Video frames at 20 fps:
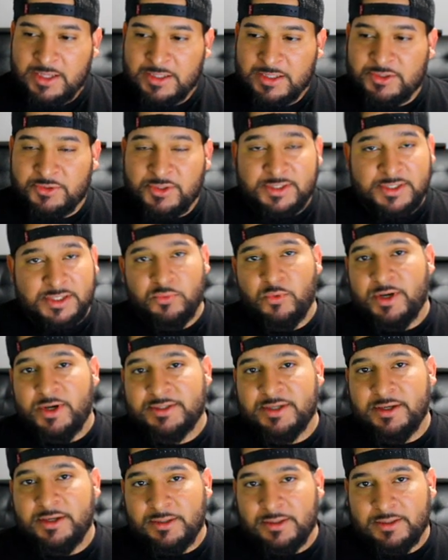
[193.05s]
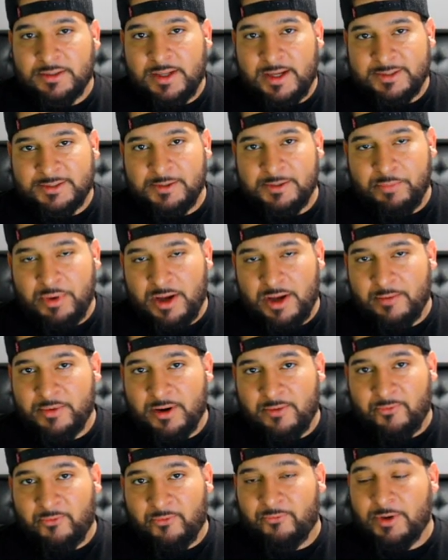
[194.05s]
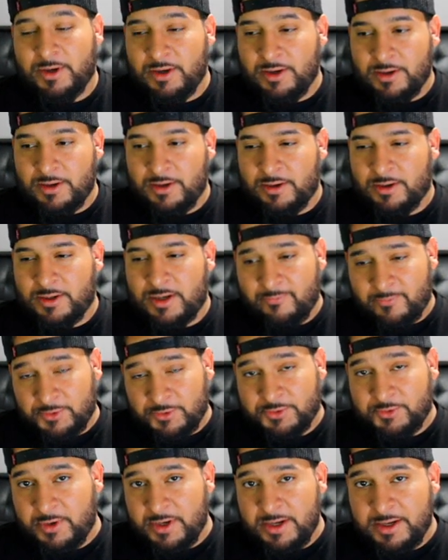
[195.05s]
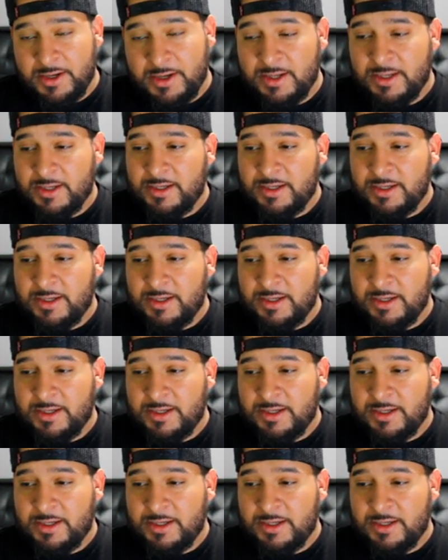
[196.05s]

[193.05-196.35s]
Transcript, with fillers: So this is what it's going to look like to bomb cover three.